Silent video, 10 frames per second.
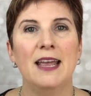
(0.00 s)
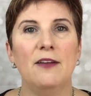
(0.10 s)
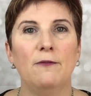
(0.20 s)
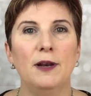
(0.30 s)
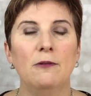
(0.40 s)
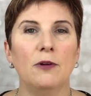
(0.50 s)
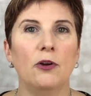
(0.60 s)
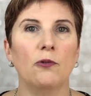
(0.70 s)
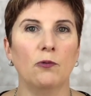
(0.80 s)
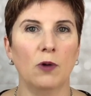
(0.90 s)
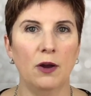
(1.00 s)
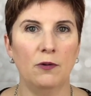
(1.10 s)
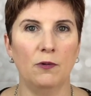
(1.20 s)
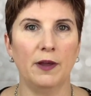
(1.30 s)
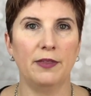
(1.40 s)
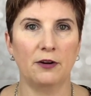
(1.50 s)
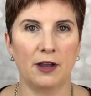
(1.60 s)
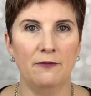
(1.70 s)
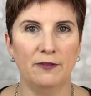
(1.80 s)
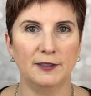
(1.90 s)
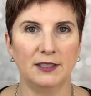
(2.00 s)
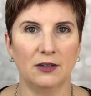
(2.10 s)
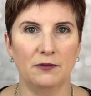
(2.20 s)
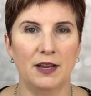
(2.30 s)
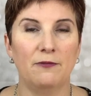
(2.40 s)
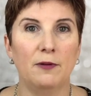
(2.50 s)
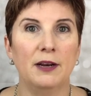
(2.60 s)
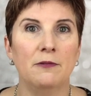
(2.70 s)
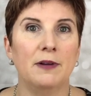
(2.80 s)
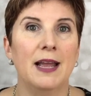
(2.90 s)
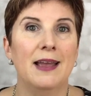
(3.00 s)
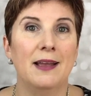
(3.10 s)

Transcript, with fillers: if we don't grow their comfort zone, if we don't